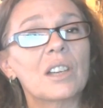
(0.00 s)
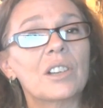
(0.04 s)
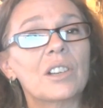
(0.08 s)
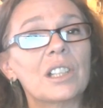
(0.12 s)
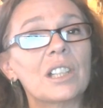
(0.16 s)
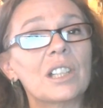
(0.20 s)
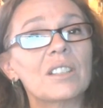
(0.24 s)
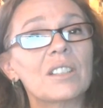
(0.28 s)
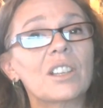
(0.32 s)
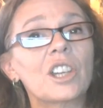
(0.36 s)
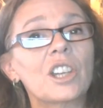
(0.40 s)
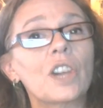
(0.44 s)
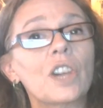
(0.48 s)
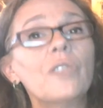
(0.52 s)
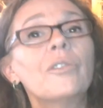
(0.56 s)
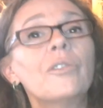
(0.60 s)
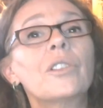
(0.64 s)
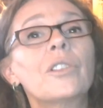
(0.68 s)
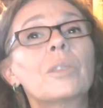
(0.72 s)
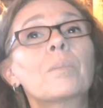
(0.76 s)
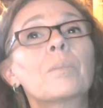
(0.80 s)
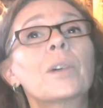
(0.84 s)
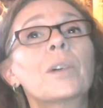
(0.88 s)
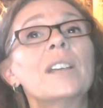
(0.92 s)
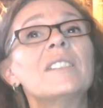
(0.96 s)
He doesn't go for
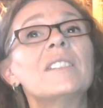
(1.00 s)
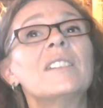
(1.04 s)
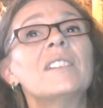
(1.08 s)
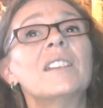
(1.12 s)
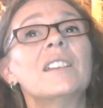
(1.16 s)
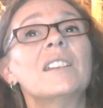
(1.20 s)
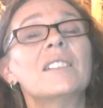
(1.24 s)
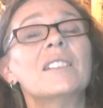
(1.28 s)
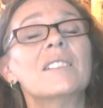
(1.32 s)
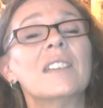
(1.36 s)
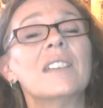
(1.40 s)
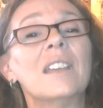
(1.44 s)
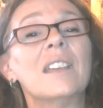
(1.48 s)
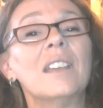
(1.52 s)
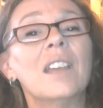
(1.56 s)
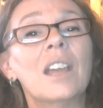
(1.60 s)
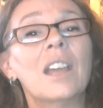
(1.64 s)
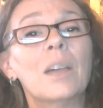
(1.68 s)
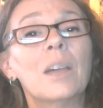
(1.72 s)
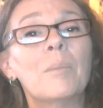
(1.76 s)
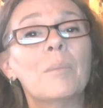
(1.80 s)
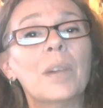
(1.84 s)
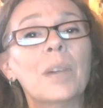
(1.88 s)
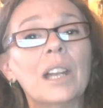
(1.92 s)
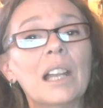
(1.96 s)
the presidency,
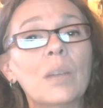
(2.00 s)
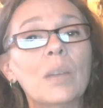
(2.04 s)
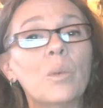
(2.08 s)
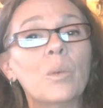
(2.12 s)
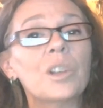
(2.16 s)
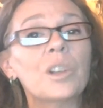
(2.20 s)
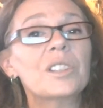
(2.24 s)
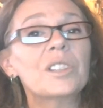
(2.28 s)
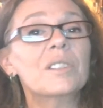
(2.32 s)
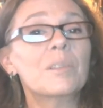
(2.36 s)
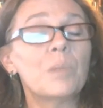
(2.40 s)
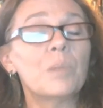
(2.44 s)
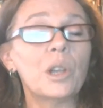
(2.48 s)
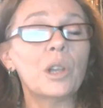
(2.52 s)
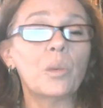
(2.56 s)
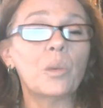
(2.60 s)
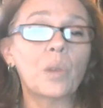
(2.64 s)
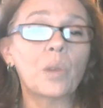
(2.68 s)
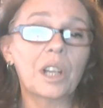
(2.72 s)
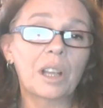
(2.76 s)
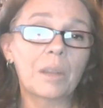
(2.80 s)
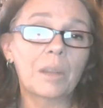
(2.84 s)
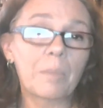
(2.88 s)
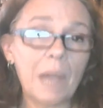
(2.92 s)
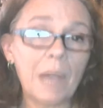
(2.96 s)
but he wants to be
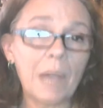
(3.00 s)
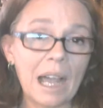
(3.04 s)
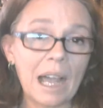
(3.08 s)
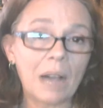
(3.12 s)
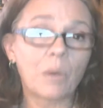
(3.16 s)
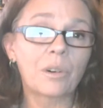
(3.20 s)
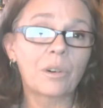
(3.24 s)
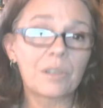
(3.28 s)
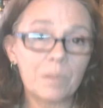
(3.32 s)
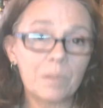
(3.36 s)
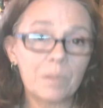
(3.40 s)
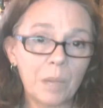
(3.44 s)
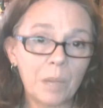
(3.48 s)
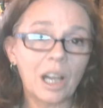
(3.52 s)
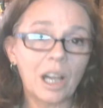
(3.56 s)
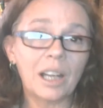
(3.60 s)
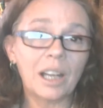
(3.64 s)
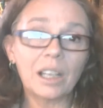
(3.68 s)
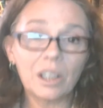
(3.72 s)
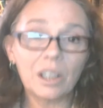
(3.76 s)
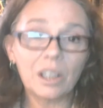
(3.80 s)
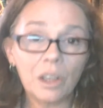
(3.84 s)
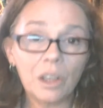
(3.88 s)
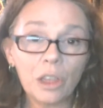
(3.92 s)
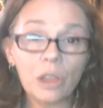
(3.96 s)
one of the powers
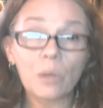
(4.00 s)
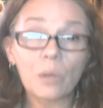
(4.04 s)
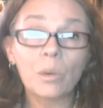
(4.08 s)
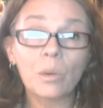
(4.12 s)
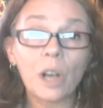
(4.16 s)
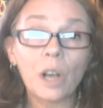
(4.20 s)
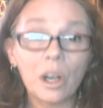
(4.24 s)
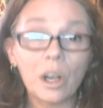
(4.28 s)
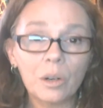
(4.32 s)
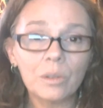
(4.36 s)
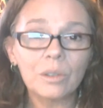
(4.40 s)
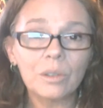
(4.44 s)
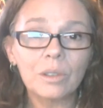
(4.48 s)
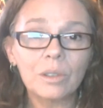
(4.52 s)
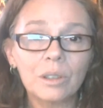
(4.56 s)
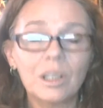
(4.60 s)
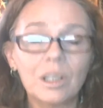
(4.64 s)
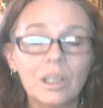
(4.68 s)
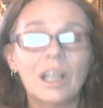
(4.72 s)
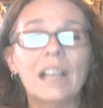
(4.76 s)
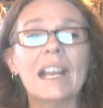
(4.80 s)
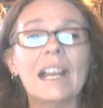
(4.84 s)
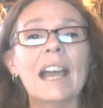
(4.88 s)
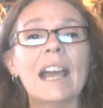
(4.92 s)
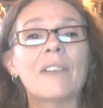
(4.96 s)
behind the throne
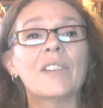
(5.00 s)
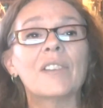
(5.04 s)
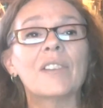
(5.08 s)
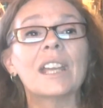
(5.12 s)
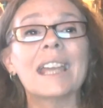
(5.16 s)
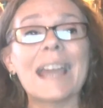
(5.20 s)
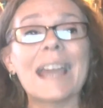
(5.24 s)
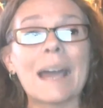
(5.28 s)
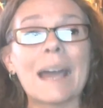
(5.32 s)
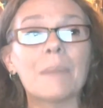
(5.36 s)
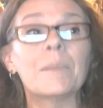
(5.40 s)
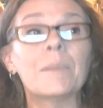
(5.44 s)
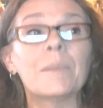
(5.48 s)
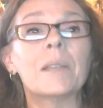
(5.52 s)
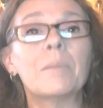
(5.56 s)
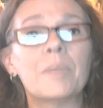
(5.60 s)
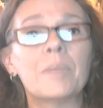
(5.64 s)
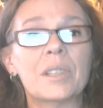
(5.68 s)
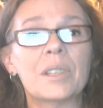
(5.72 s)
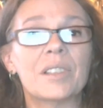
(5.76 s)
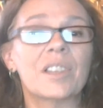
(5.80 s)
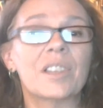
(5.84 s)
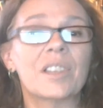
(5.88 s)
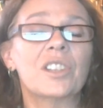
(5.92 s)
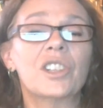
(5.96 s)
and have a cabinet
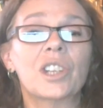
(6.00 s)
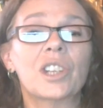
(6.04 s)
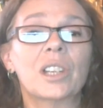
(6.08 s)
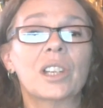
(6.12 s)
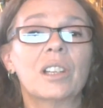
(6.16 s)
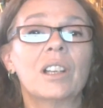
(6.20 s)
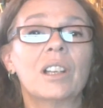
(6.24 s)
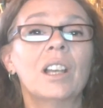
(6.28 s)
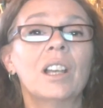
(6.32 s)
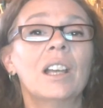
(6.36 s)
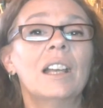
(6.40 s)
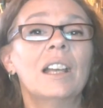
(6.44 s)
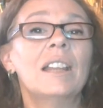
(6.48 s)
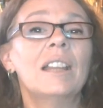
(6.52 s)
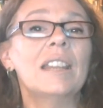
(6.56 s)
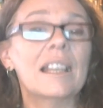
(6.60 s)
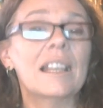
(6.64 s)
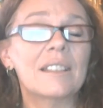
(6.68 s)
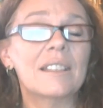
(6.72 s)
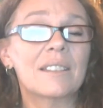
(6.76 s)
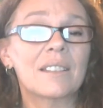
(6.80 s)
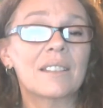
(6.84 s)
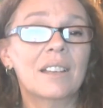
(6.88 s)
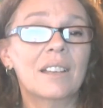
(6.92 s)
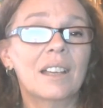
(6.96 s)
position
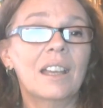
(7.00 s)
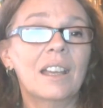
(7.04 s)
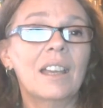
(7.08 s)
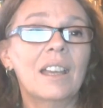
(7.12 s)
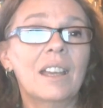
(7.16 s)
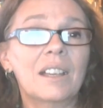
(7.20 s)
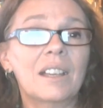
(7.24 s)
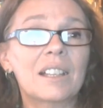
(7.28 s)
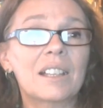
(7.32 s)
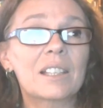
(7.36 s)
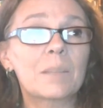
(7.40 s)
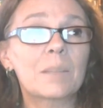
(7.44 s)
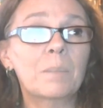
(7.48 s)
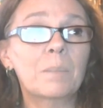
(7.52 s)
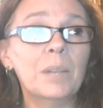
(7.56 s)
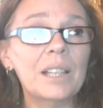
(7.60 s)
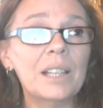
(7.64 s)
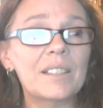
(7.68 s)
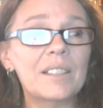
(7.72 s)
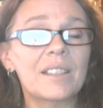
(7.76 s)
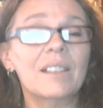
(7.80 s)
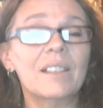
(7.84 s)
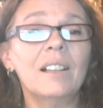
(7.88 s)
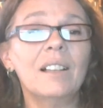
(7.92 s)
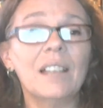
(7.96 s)
that's
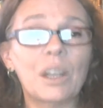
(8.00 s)
explicitly